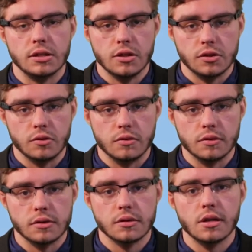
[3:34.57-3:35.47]
D
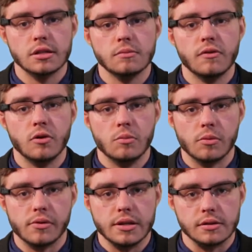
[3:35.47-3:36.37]
students, some of whom were
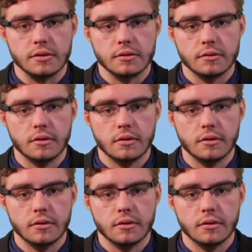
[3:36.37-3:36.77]
present.